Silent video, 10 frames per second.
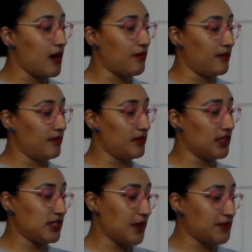
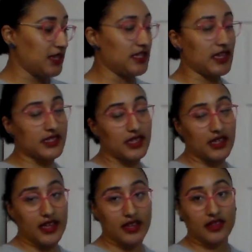that it takes
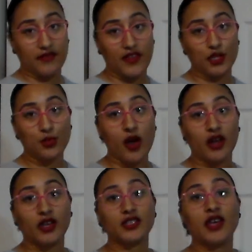to get the finished
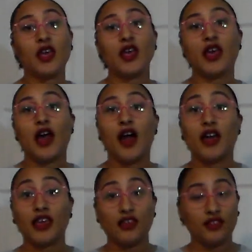product.
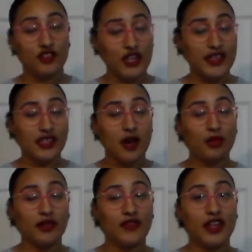She has a
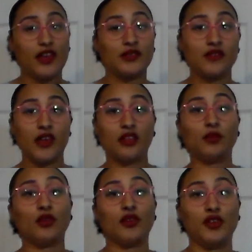couple of videos
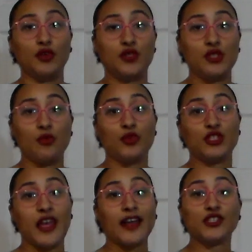available on YouTube
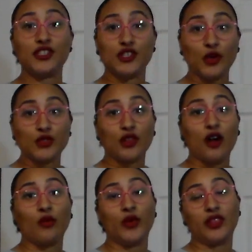where she actually sews
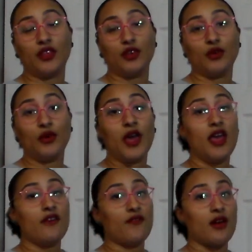along with you
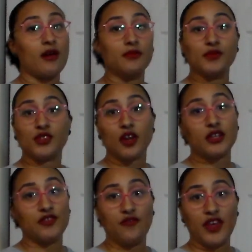from
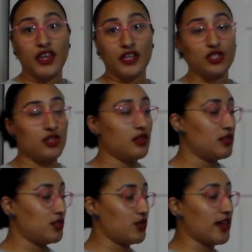start to finish
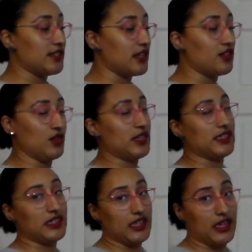the dress, and you
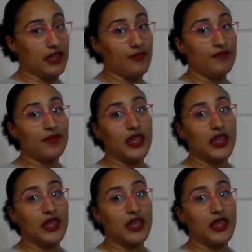can see